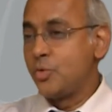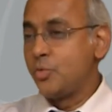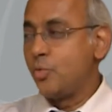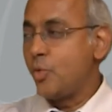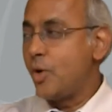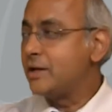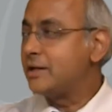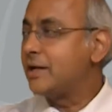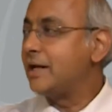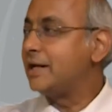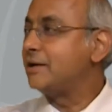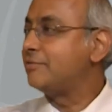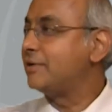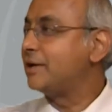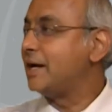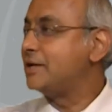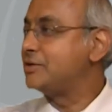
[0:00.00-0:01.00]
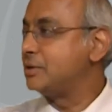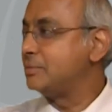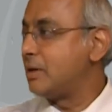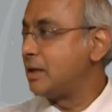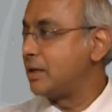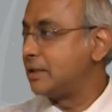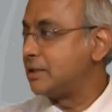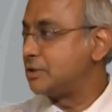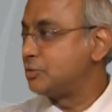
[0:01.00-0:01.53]
what kind of financial
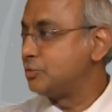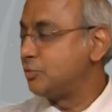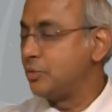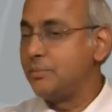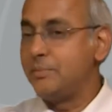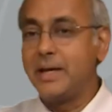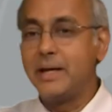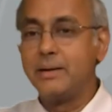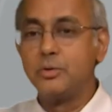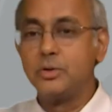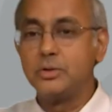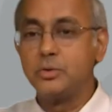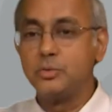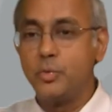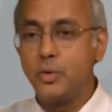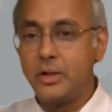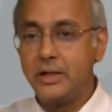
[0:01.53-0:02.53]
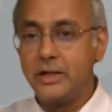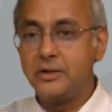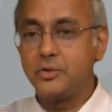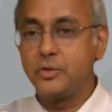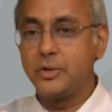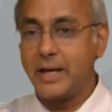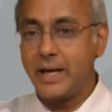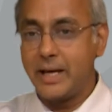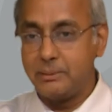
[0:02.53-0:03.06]
markets will be able to willing
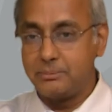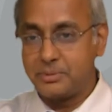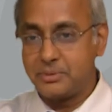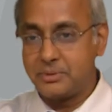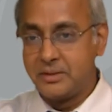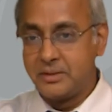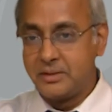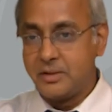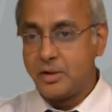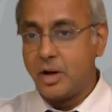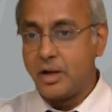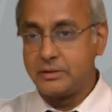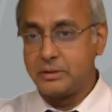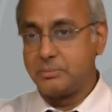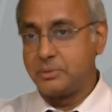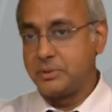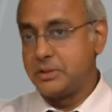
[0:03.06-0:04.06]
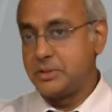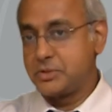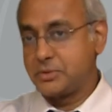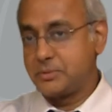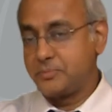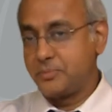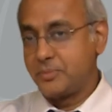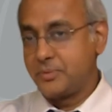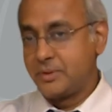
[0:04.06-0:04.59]
to help entrepreneurs?